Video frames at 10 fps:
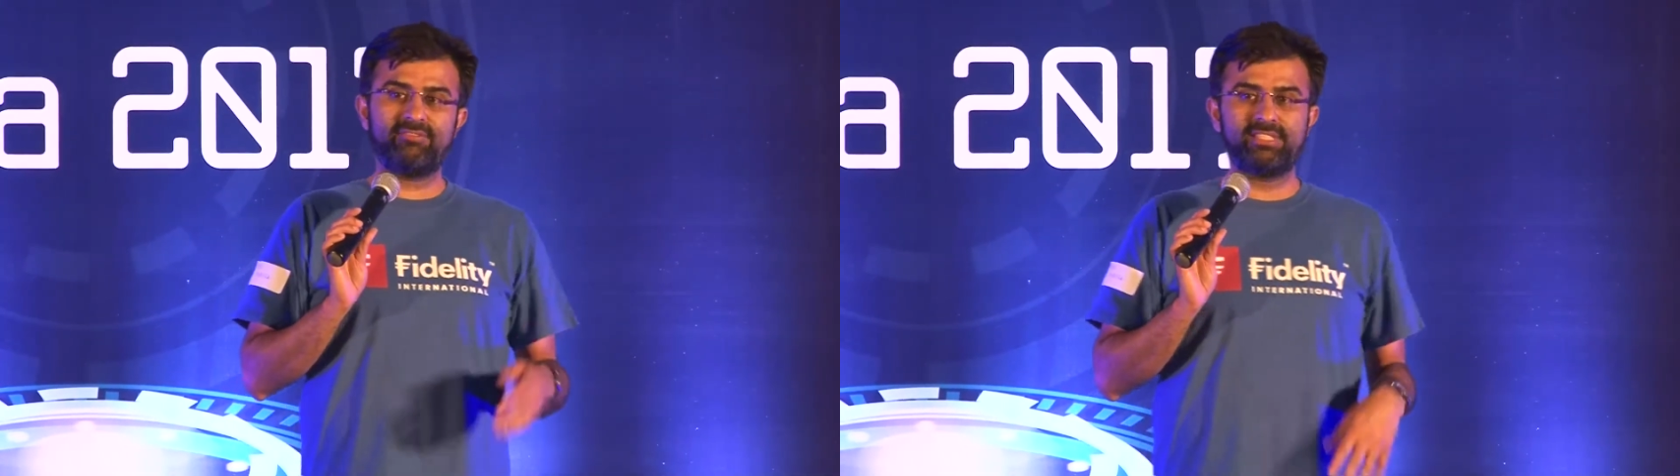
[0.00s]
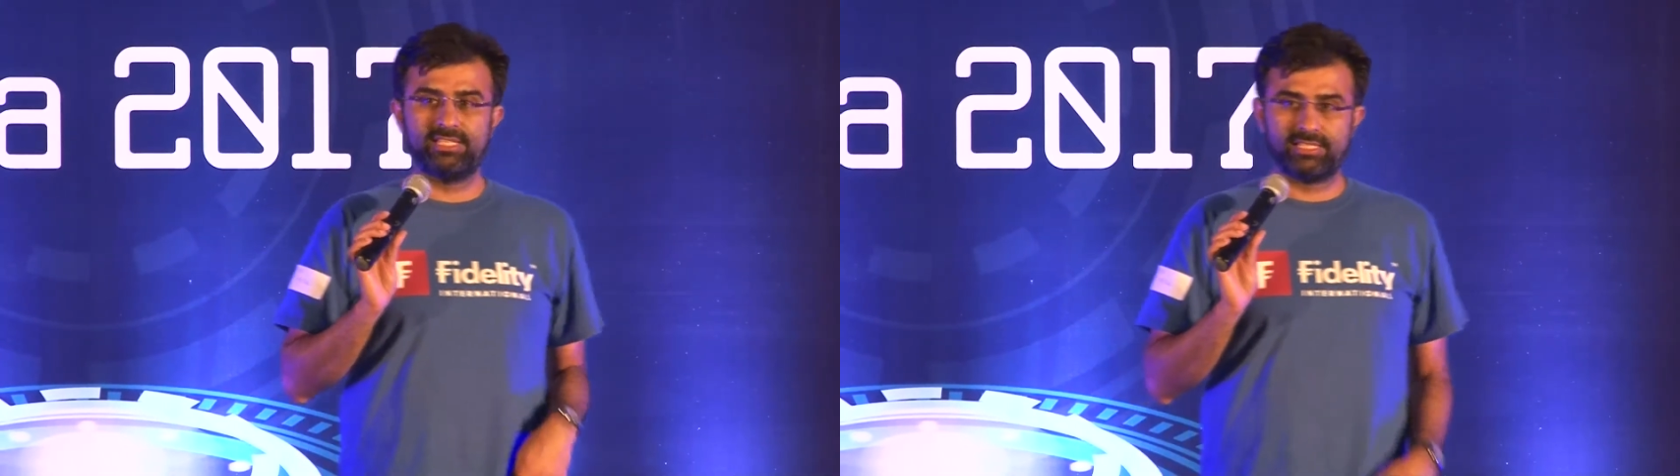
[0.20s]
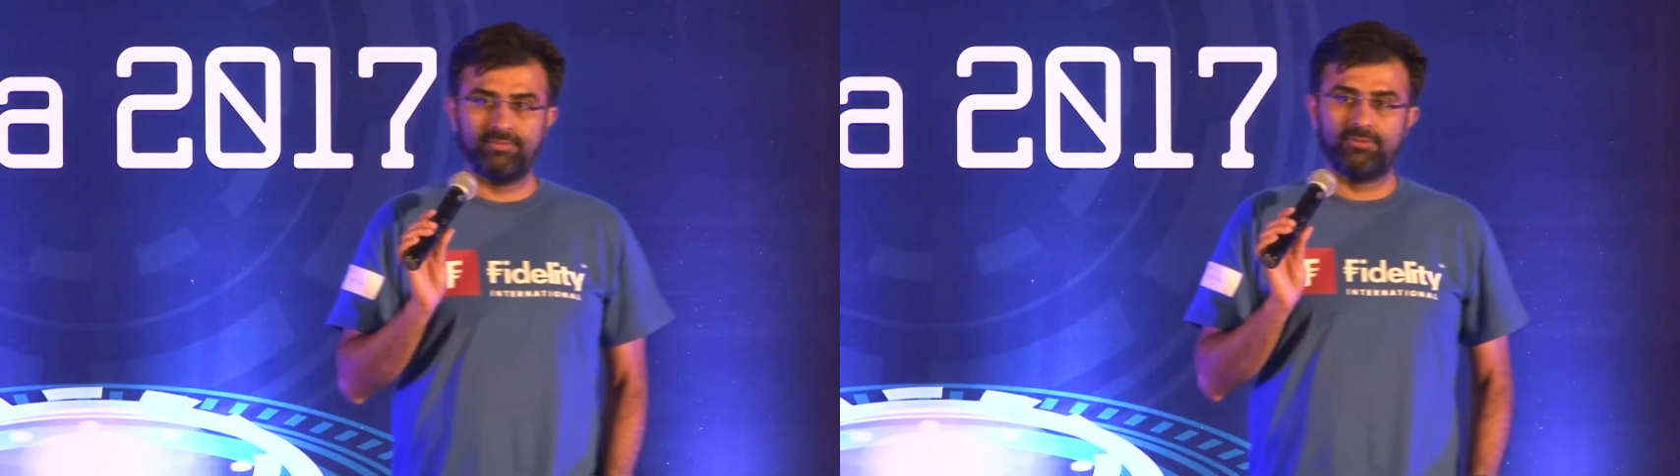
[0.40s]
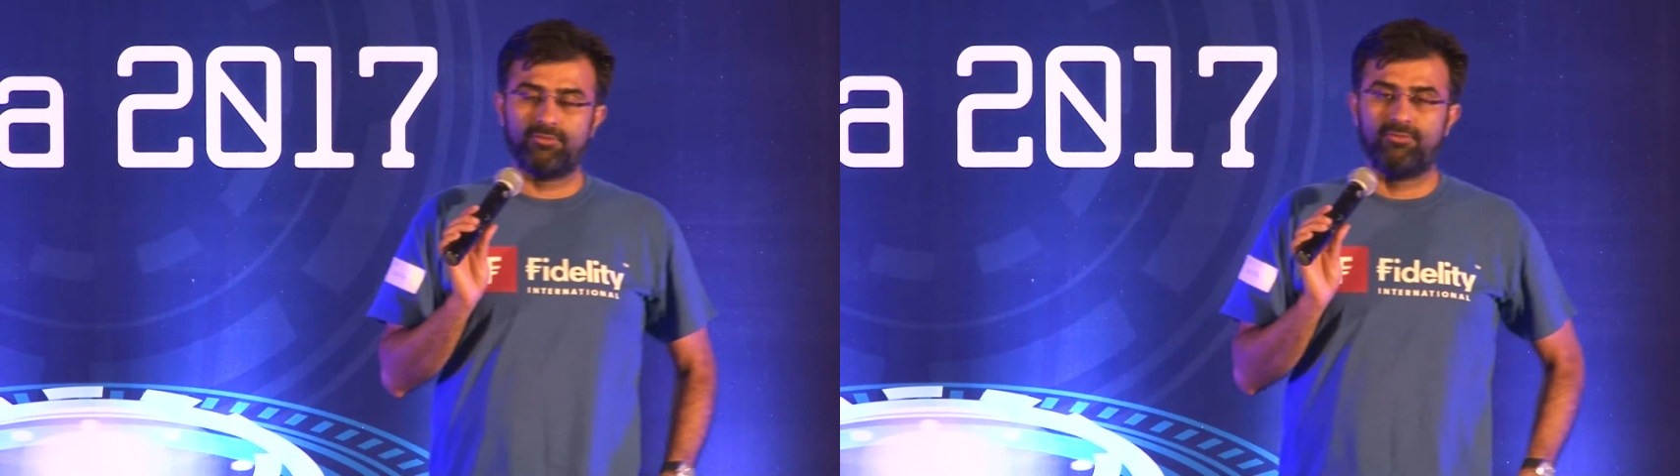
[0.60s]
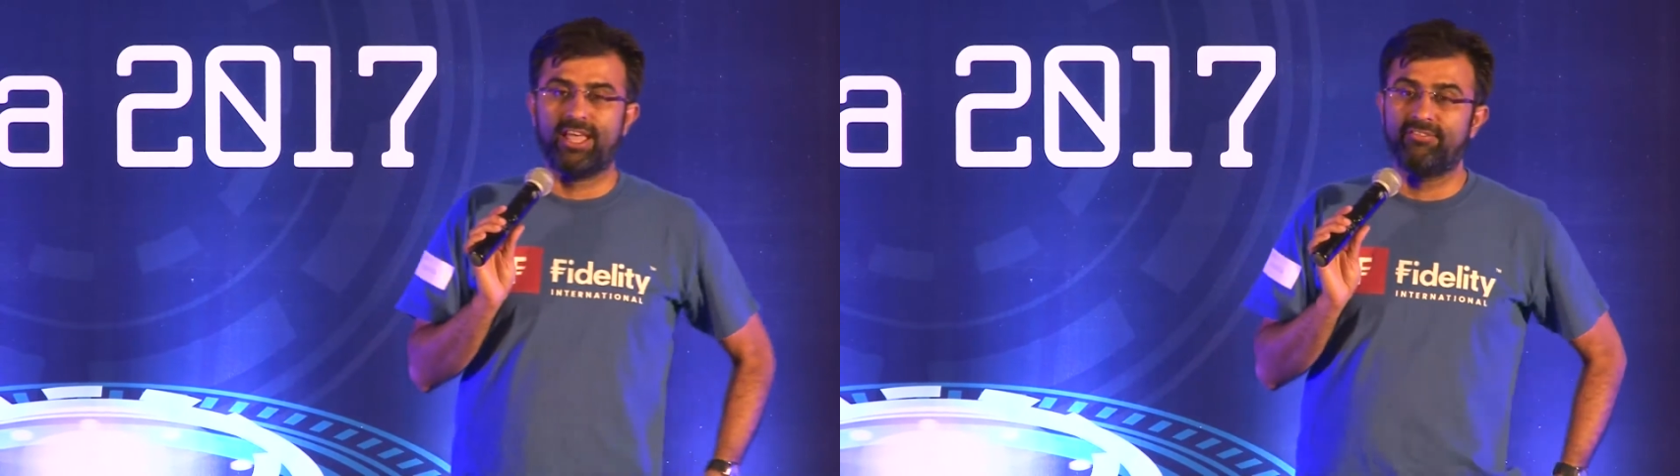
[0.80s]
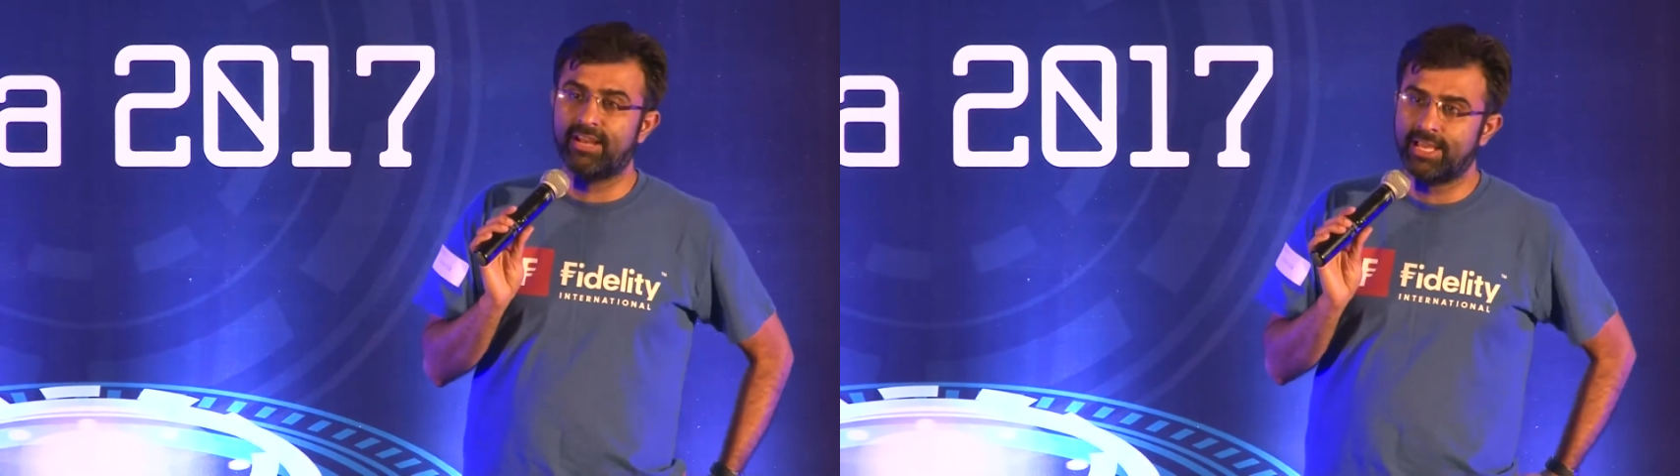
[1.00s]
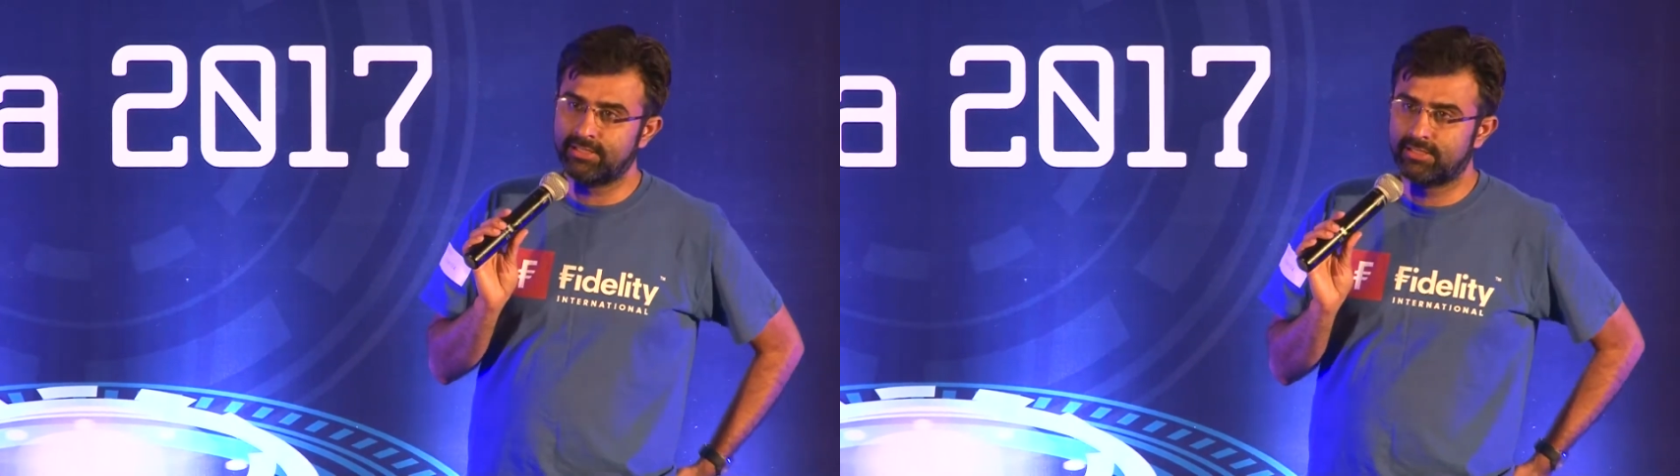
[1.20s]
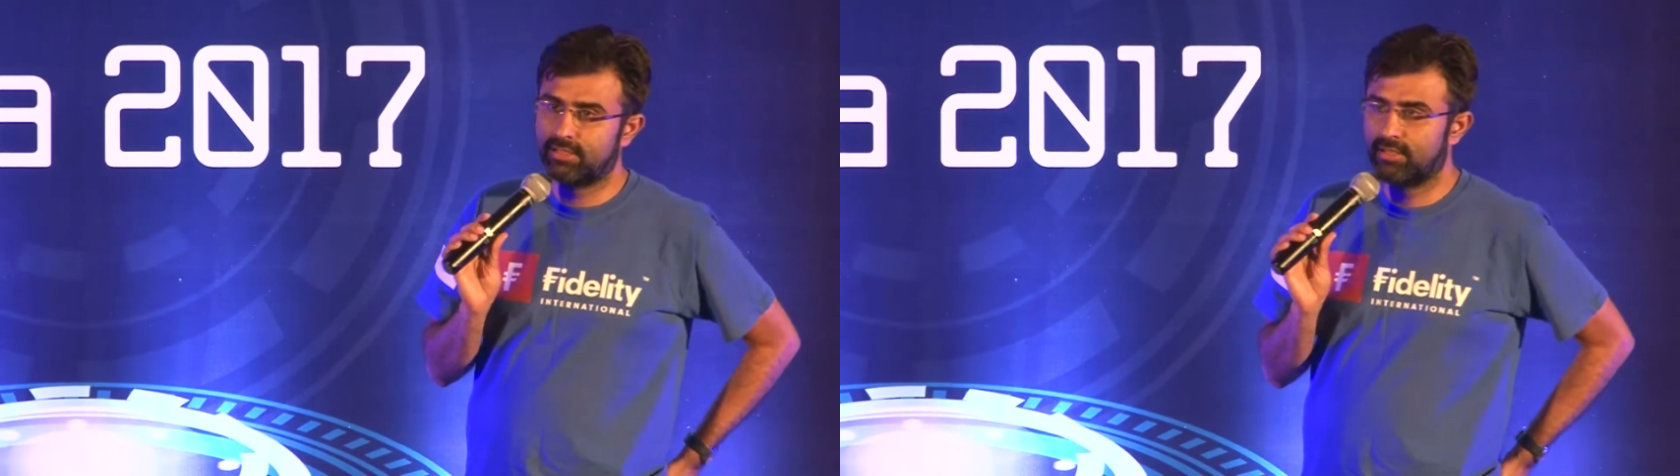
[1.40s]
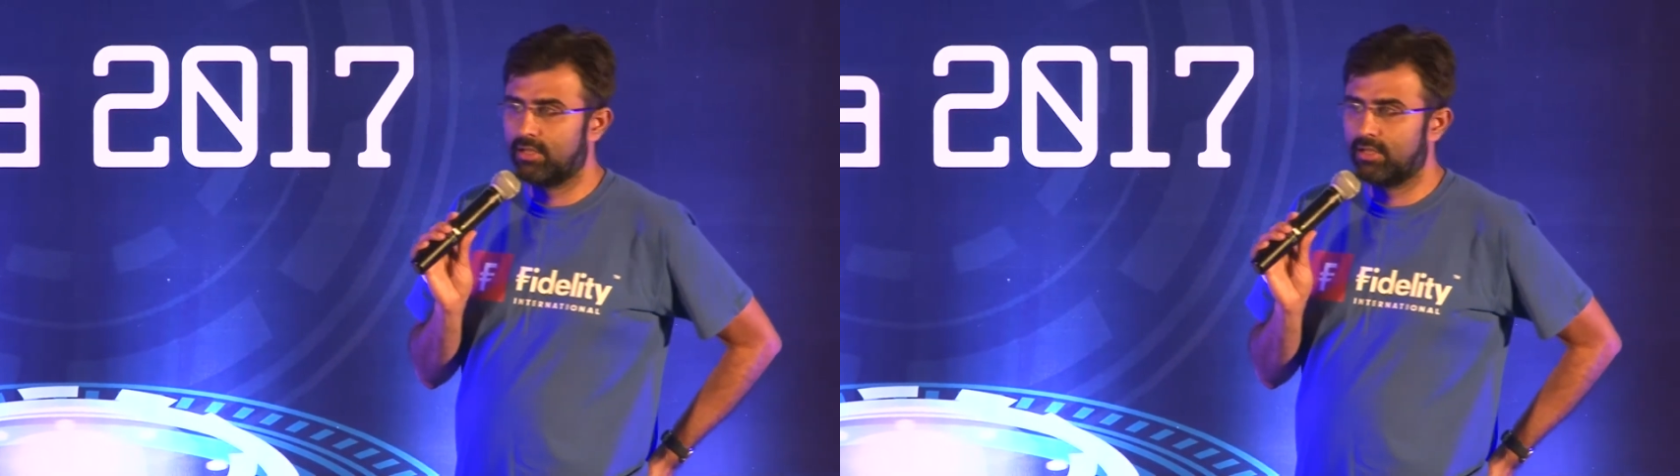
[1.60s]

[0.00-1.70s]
system for 5 nines.